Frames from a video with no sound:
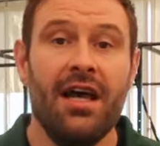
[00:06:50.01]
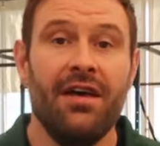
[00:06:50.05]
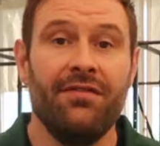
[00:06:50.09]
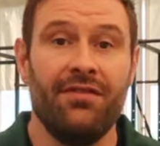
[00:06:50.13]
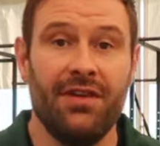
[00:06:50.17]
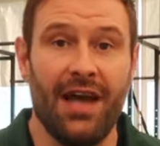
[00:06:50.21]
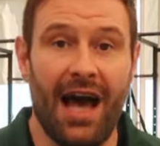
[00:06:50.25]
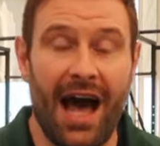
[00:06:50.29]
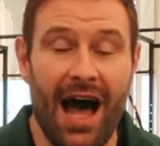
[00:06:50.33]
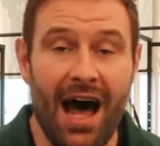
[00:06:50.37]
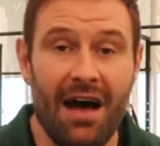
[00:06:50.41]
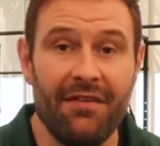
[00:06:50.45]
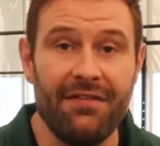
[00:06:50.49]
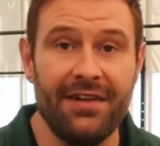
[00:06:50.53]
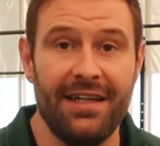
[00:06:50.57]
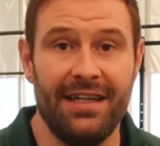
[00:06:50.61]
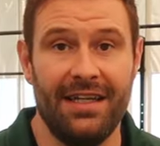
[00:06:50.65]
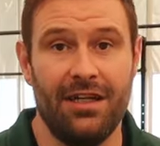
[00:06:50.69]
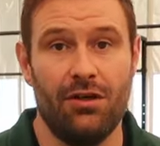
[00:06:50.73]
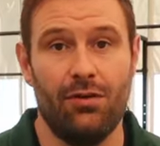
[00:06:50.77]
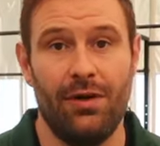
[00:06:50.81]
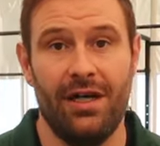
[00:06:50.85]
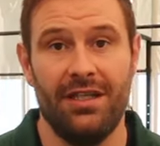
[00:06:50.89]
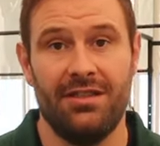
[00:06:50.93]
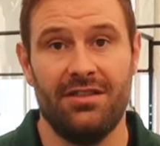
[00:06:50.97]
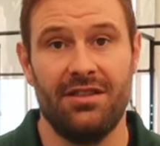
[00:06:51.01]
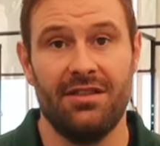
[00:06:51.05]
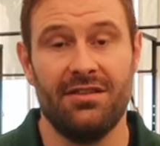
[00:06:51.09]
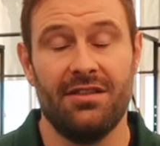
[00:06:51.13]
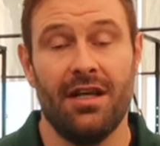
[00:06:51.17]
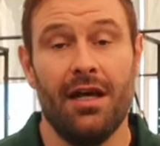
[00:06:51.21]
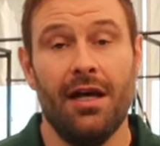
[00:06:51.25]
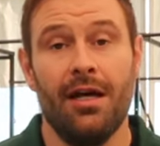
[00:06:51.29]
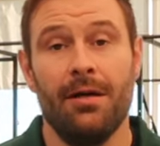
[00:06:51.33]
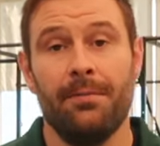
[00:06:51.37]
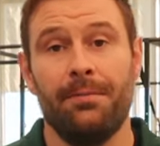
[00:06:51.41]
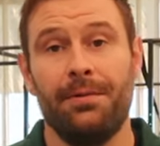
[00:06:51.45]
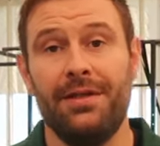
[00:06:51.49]
If you have any questions,
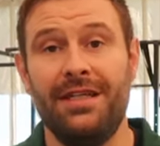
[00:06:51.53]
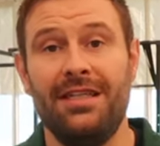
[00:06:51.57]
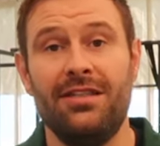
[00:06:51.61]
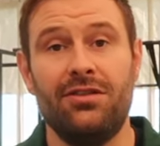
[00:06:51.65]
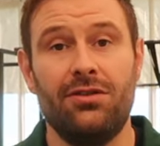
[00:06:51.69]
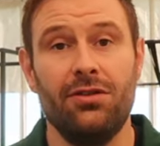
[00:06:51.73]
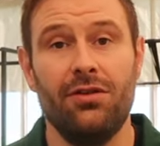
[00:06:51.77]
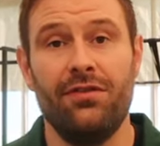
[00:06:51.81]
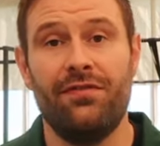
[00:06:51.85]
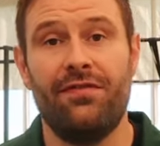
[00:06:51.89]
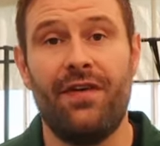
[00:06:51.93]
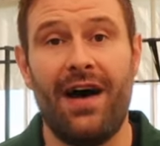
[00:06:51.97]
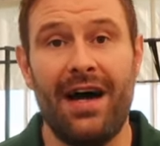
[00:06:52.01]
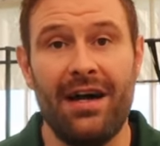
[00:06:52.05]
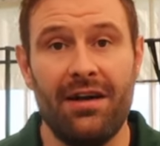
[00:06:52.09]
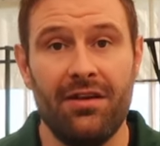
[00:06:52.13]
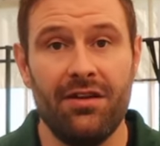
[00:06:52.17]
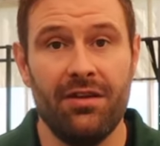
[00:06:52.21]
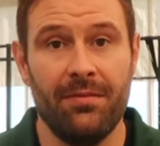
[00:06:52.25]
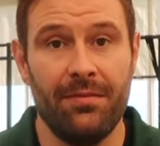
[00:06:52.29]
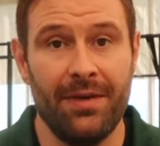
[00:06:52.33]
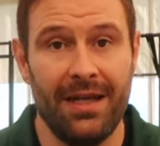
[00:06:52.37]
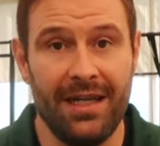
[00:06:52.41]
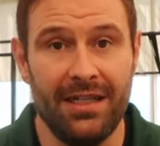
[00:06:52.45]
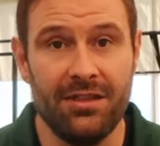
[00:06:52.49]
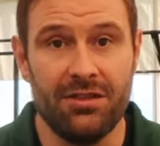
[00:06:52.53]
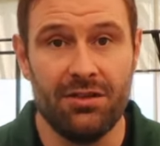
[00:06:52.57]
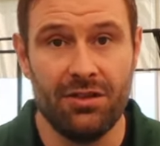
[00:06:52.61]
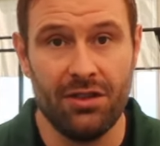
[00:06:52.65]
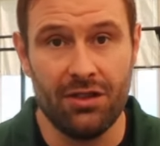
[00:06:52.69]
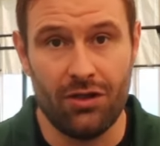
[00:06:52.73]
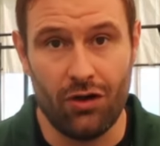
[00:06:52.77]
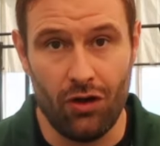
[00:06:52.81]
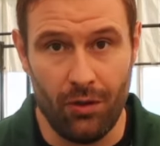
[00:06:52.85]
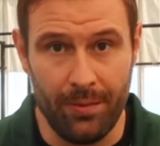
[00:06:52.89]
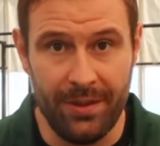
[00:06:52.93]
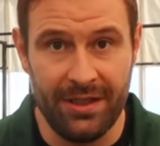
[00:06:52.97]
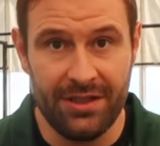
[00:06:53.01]
please do fire them into the
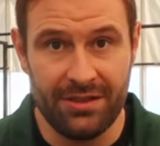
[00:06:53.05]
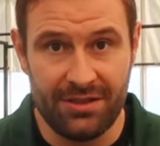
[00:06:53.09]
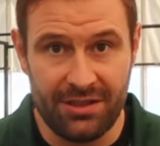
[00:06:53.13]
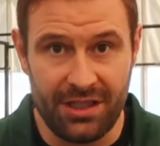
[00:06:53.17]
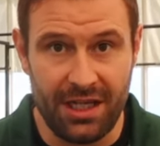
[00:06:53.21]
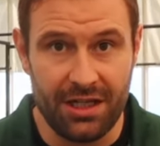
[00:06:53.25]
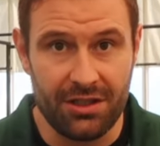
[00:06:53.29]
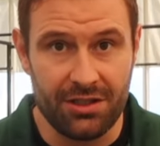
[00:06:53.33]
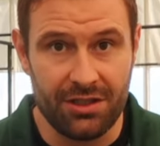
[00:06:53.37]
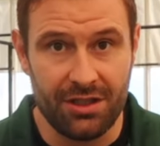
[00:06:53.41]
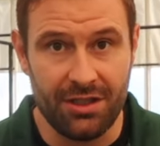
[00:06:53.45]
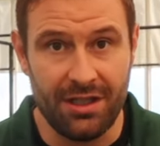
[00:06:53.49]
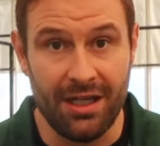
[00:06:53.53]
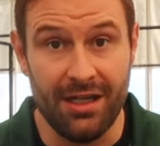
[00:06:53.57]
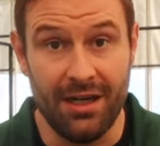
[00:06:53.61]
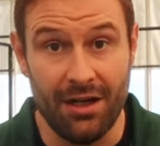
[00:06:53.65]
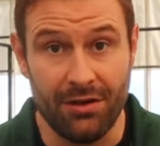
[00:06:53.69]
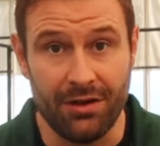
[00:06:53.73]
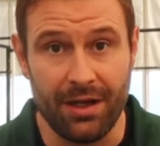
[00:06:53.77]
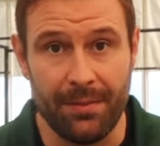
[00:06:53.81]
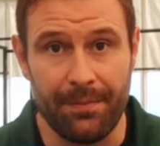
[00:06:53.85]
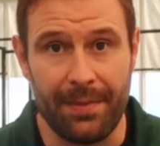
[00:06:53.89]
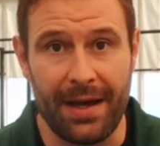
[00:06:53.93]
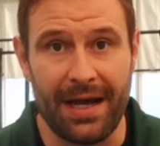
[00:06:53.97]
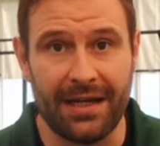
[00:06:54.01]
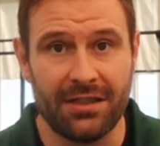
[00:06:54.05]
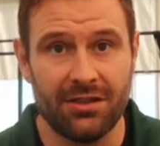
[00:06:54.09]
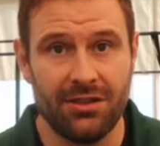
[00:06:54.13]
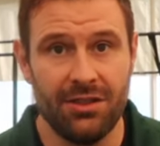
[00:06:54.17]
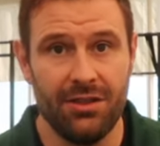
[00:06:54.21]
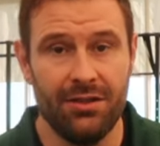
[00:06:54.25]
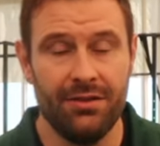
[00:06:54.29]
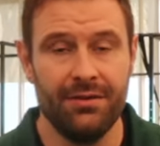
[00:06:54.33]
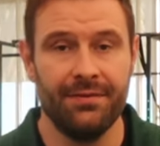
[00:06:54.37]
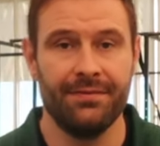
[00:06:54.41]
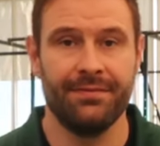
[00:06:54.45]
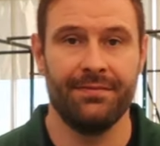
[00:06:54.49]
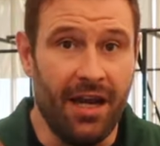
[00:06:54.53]
comment section and I'll get back to
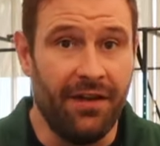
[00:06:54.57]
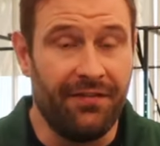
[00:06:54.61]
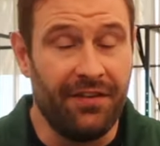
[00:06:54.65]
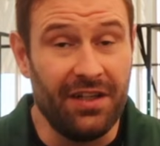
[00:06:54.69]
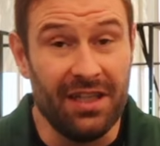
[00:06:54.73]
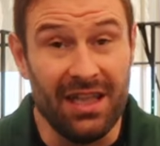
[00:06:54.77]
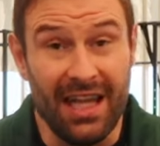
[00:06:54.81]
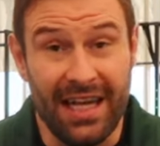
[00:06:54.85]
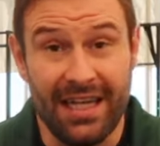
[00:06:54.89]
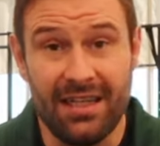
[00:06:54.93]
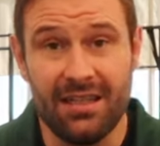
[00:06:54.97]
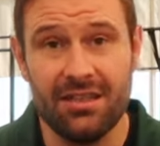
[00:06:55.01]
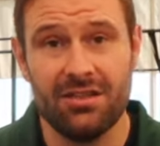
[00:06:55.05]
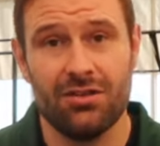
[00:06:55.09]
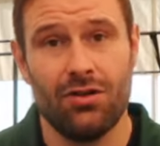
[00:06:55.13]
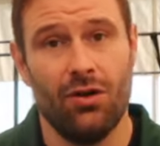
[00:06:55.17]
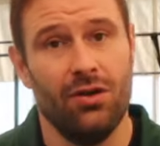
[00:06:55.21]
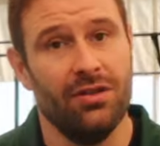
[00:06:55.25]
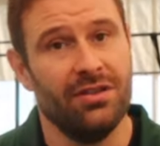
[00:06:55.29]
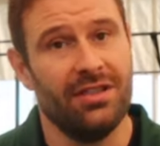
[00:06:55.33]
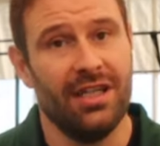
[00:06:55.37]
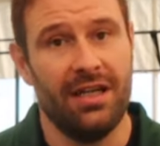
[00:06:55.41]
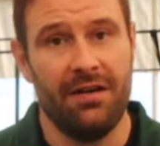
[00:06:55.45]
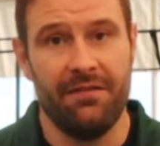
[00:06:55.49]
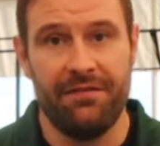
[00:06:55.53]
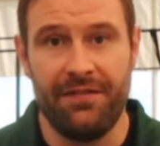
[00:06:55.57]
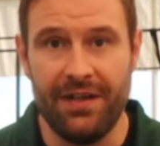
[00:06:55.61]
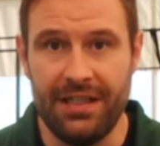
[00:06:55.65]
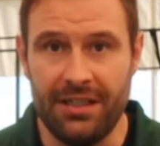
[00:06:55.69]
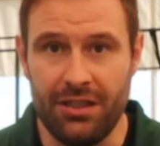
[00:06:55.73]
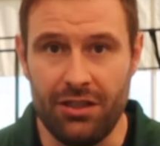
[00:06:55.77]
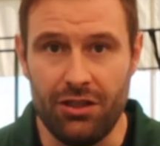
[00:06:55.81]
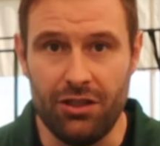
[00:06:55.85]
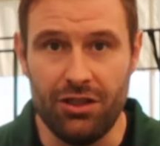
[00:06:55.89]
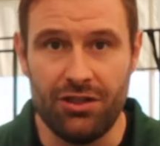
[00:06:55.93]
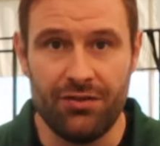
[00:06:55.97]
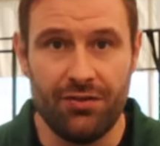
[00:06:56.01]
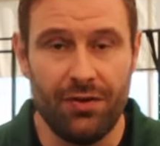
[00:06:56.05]
you. And if you like this content and find
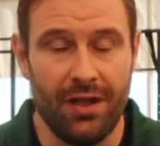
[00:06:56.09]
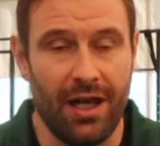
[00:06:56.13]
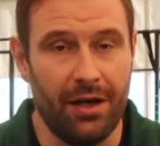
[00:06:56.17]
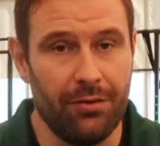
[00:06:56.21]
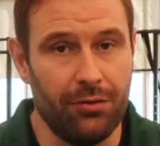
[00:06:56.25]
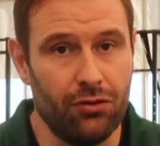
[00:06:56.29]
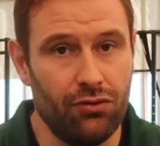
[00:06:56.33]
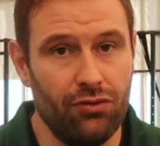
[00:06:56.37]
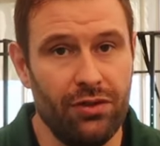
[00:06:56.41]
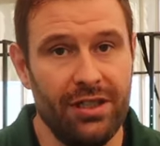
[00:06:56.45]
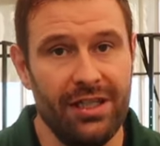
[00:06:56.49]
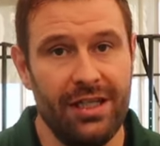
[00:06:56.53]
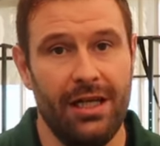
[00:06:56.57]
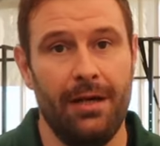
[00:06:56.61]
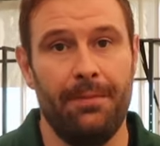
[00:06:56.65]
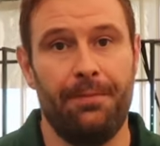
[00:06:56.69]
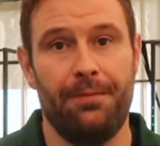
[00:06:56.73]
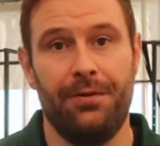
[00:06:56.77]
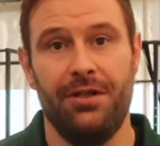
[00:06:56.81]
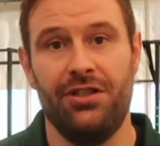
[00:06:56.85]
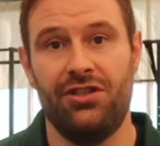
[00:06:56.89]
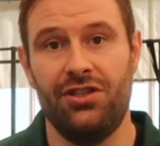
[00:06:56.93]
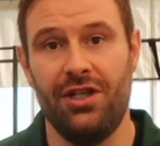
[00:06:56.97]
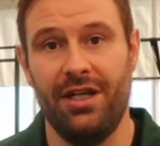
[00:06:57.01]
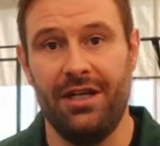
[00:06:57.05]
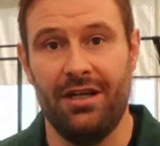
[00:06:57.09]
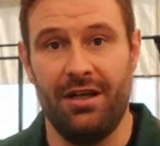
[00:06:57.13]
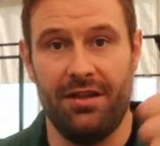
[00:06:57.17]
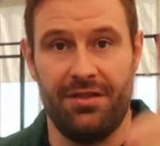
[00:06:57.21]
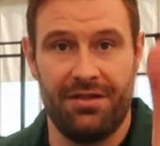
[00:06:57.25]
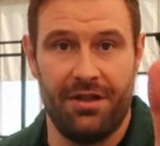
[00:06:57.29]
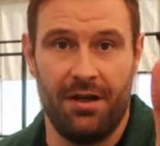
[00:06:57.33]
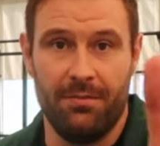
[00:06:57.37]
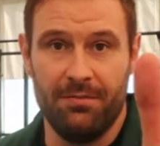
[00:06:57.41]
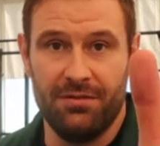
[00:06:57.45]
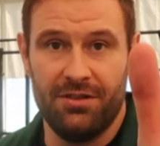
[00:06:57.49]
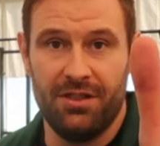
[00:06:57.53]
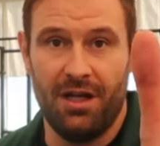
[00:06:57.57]
it useful, I would really appreciate a
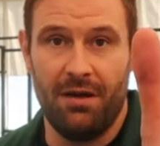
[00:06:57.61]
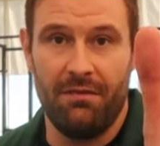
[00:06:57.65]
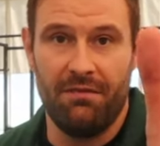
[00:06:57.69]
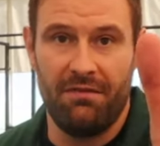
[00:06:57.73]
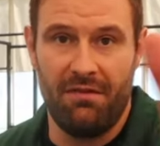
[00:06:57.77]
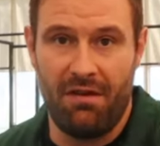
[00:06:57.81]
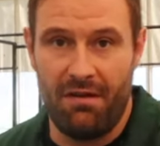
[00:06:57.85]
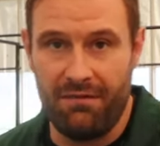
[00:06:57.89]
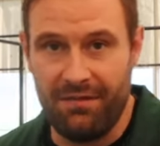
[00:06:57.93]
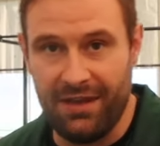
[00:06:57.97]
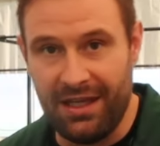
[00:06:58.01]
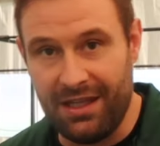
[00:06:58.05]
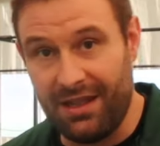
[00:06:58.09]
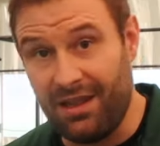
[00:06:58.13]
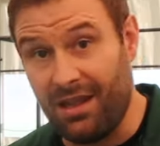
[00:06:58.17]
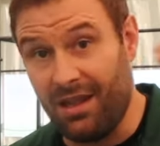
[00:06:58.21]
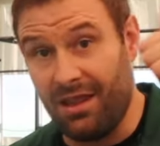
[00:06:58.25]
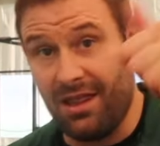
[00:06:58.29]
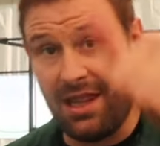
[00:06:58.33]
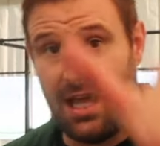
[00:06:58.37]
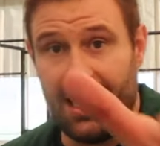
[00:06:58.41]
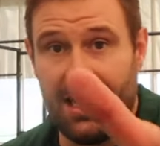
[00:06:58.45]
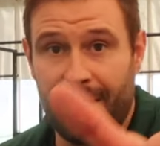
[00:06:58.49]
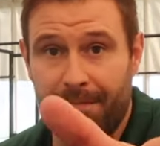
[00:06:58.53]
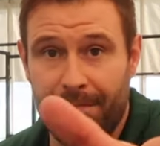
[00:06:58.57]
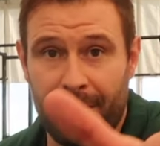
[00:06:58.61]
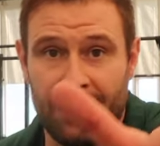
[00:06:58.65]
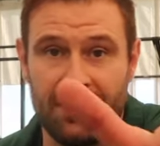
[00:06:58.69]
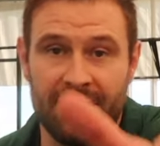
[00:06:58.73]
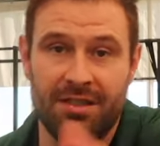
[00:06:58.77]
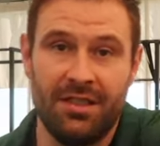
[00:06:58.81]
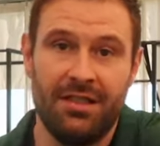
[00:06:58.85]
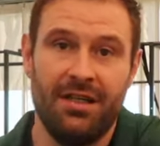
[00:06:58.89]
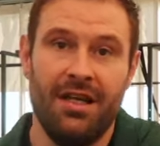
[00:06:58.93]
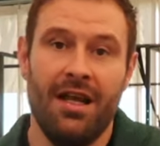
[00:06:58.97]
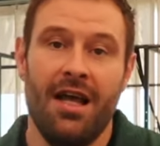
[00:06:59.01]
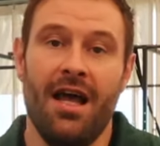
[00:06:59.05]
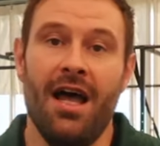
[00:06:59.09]
thumbs up via the like
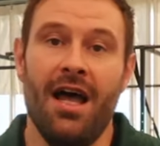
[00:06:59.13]
button